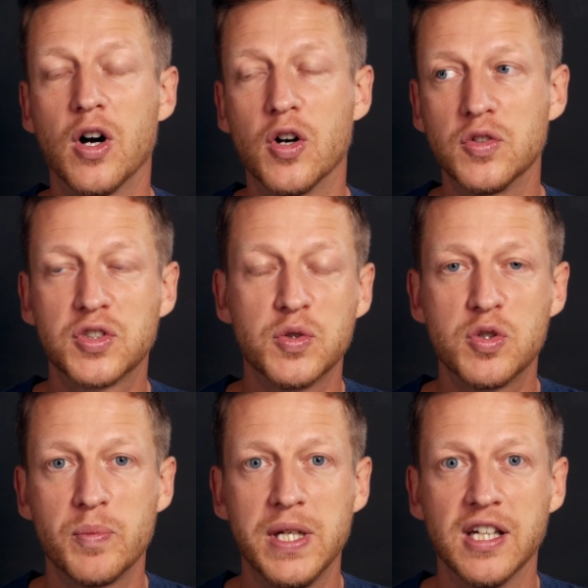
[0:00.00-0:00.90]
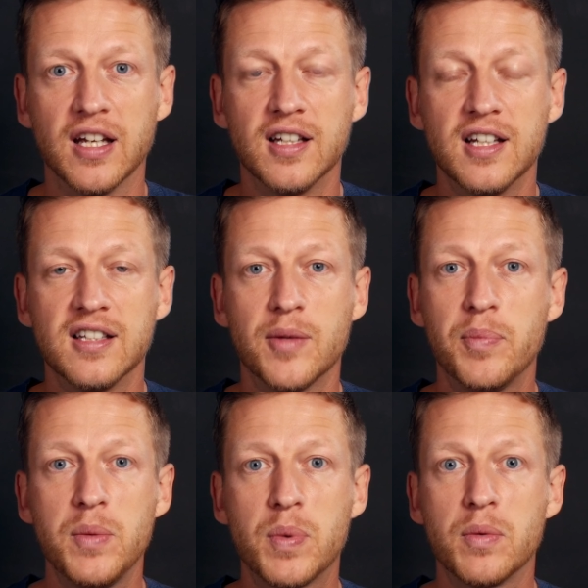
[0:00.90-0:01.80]
on social media, then
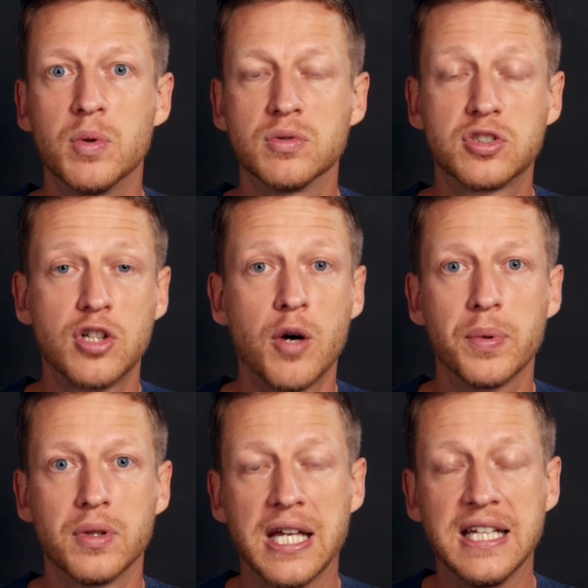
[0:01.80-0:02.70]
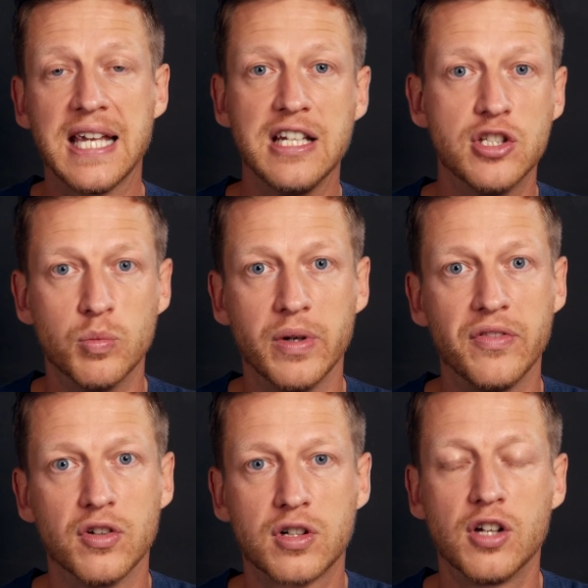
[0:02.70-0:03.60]
people will stop engaging
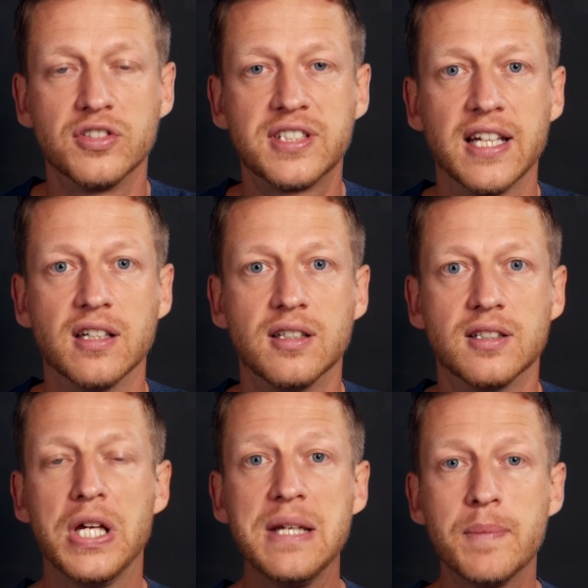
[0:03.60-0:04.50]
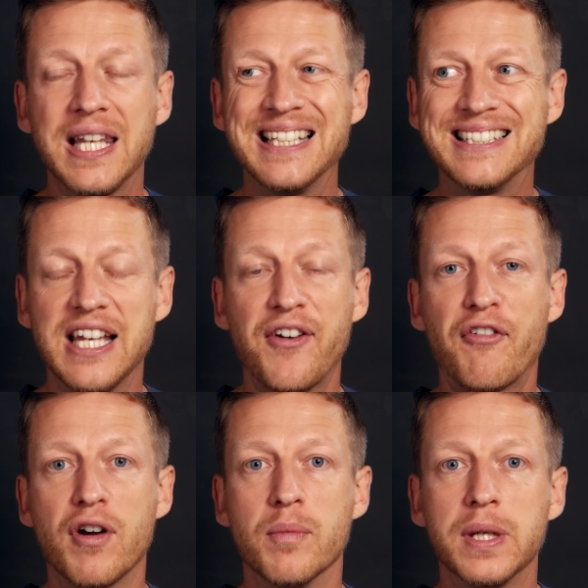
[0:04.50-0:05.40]
with your content. But email is
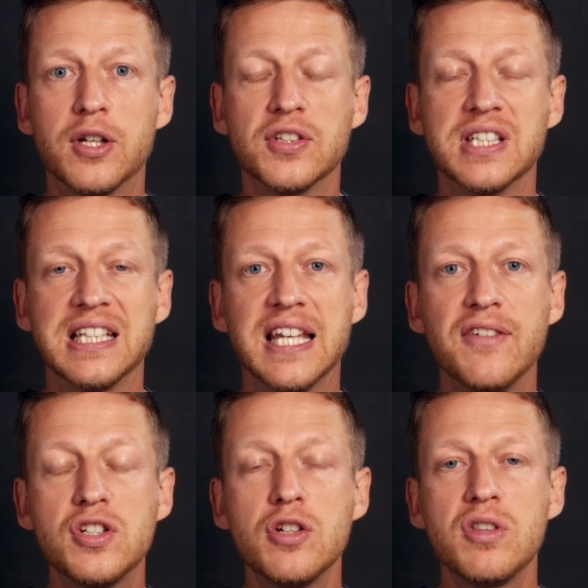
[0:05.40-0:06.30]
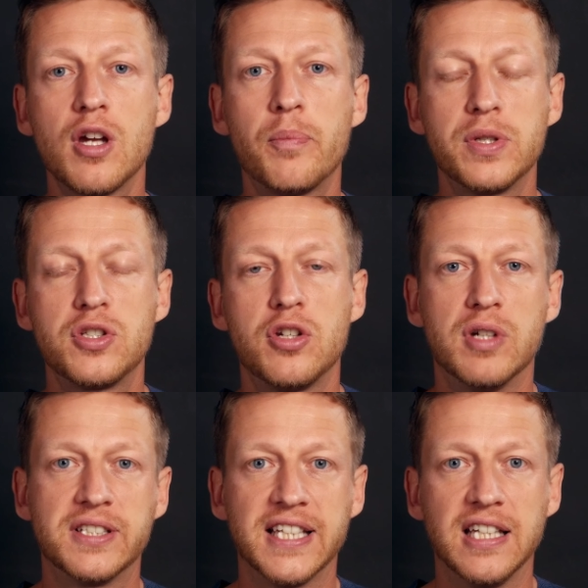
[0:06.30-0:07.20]
different because it gives you the
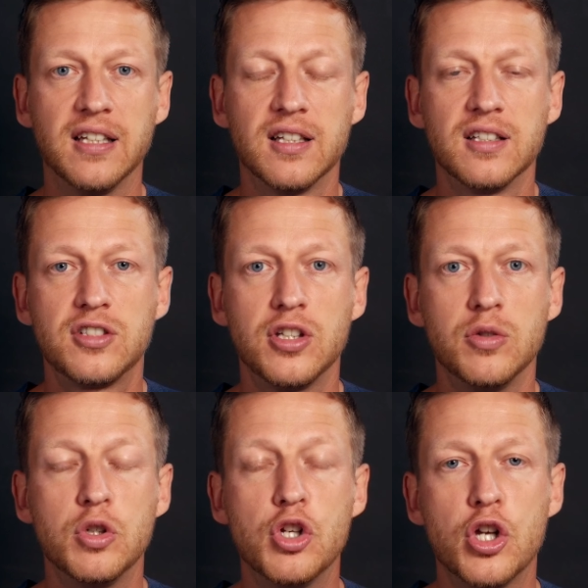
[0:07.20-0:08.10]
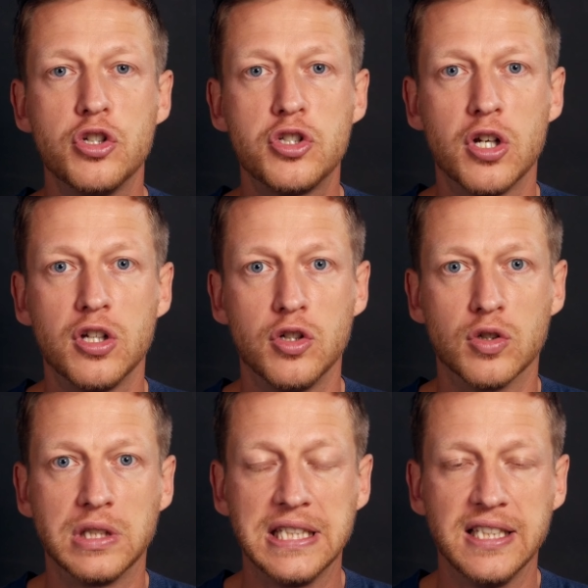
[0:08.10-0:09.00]
opportunity to nurture
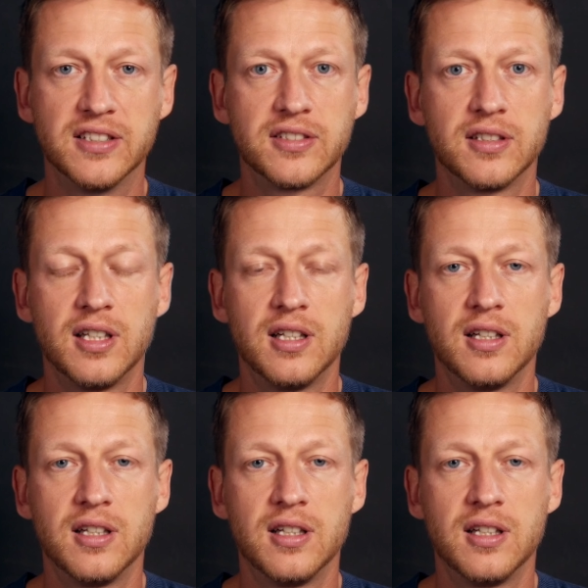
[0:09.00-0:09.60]
your leads.